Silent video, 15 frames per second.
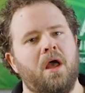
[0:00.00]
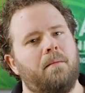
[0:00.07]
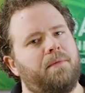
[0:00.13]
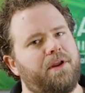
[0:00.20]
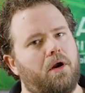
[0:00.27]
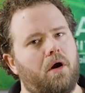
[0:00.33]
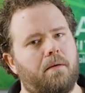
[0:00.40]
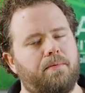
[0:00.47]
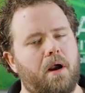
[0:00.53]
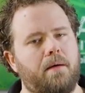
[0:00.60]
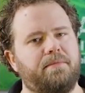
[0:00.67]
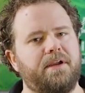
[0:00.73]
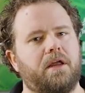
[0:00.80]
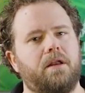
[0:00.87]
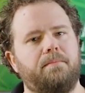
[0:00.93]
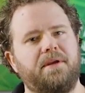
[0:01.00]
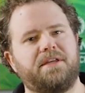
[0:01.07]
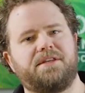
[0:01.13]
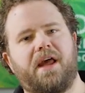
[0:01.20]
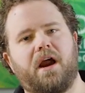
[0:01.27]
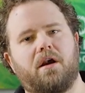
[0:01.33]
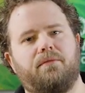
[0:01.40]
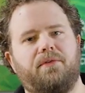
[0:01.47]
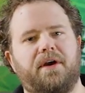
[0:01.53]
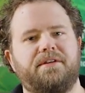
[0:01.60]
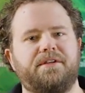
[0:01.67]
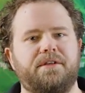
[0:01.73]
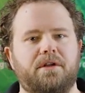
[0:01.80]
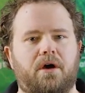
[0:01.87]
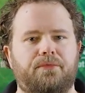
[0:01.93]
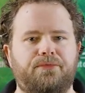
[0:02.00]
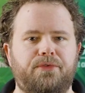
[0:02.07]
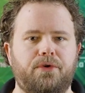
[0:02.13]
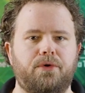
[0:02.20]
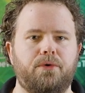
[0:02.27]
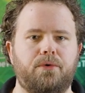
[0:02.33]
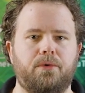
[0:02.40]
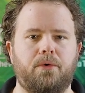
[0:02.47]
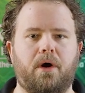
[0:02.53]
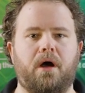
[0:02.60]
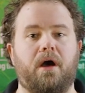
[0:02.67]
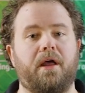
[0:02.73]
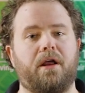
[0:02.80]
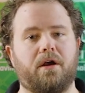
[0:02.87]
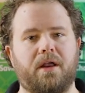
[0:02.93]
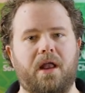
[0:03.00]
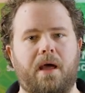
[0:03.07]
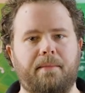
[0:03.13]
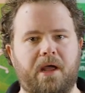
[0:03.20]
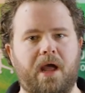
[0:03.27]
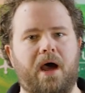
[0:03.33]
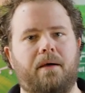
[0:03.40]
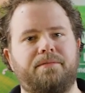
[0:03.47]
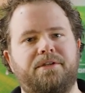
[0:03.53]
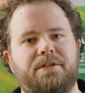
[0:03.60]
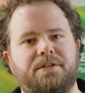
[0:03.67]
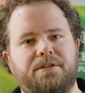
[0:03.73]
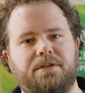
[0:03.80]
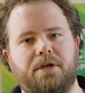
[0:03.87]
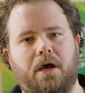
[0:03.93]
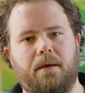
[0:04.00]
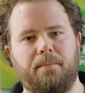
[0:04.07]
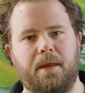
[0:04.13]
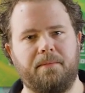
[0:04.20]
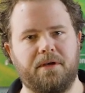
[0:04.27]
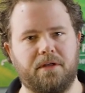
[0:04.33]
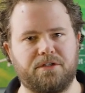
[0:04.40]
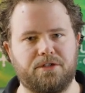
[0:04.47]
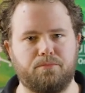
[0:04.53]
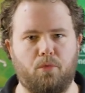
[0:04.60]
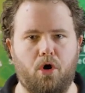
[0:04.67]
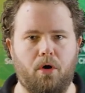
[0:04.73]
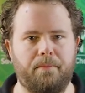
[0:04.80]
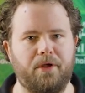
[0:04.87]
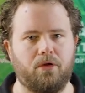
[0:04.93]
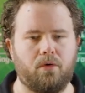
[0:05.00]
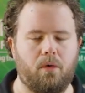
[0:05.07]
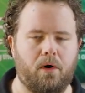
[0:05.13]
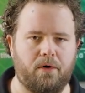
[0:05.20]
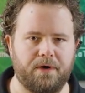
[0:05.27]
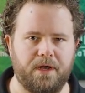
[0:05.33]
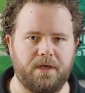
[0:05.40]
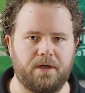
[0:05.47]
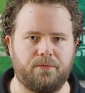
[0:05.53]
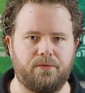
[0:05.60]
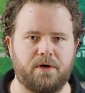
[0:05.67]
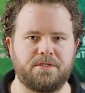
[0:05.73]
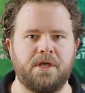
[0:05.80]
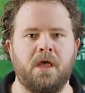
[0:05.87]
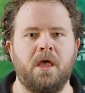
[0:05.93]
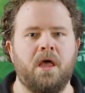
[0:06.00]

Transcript: but you are probably going to be sacrificing a few ergonomic options, maybe a small build quality difference,